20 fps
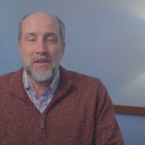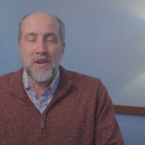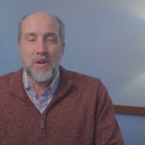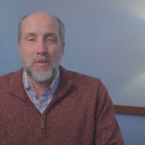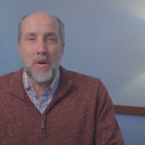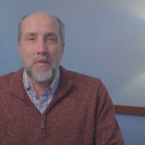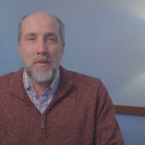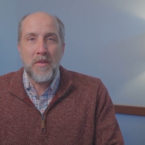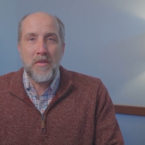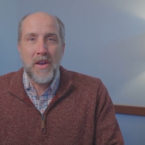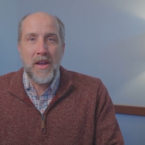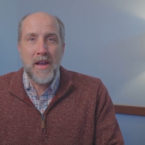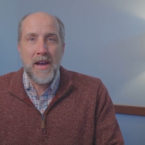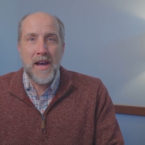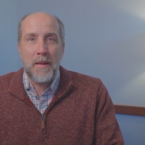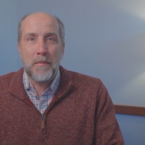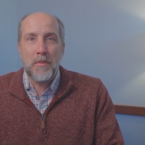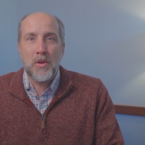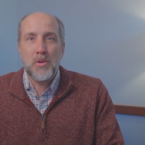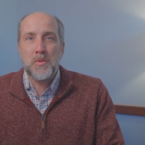you know, what we've
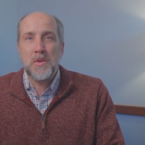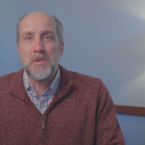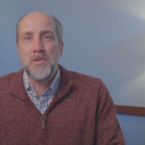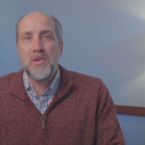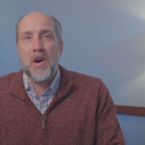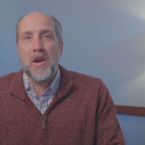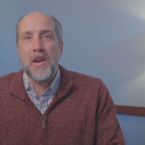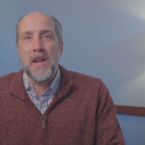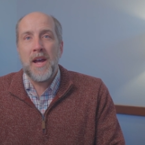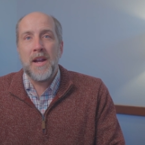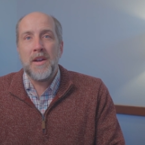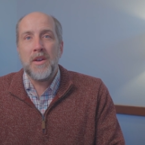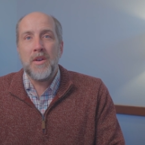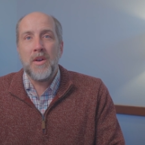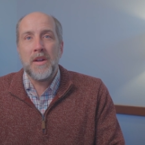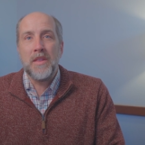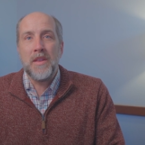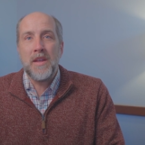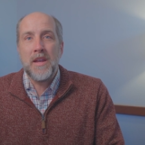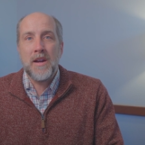accomplished, what's gone on
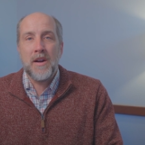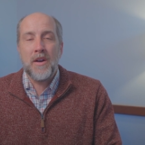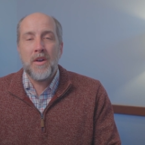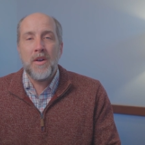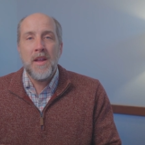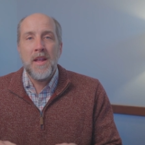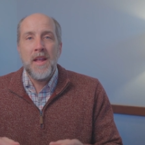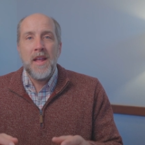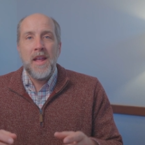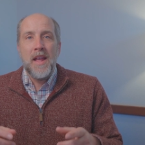during the year.